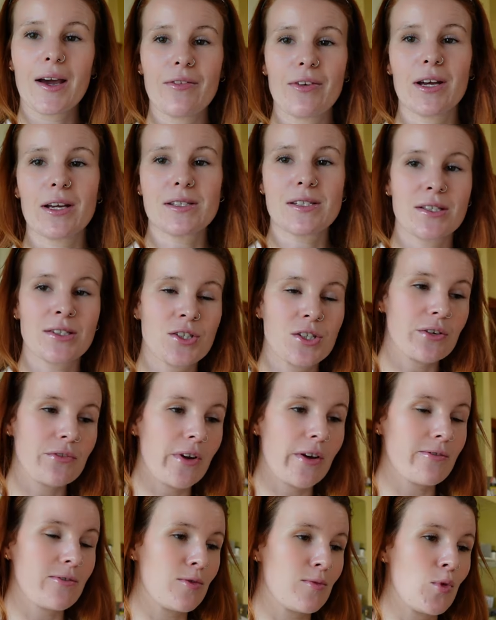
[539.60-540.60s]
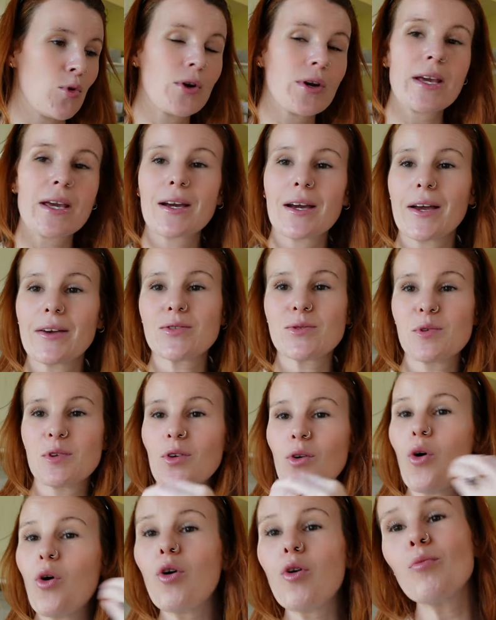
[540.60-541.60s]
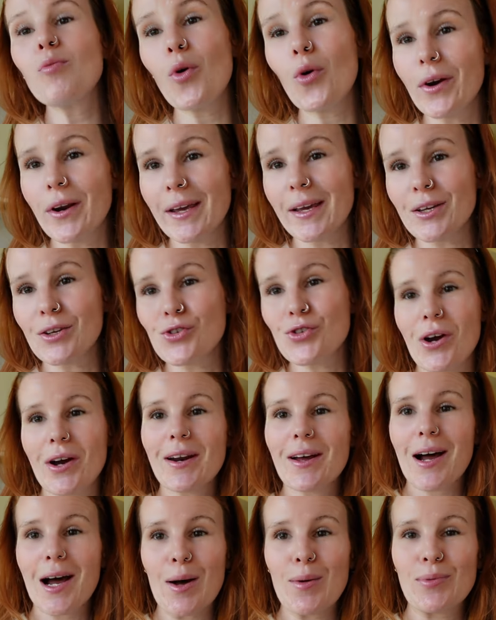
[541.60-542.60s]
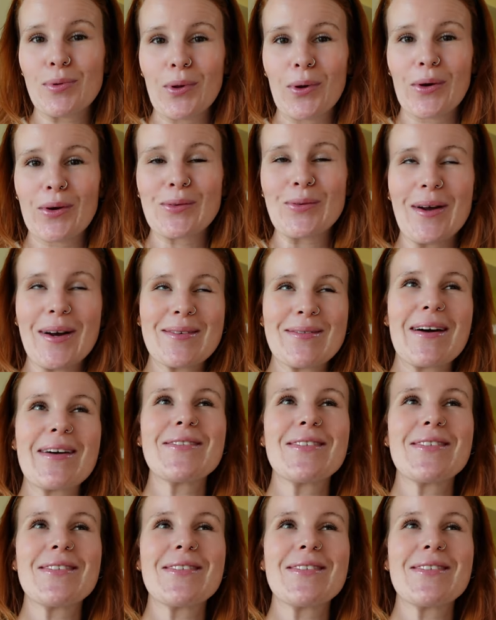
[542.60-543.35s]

have had such an eventful morning. I've spent all morning trying to upload one of my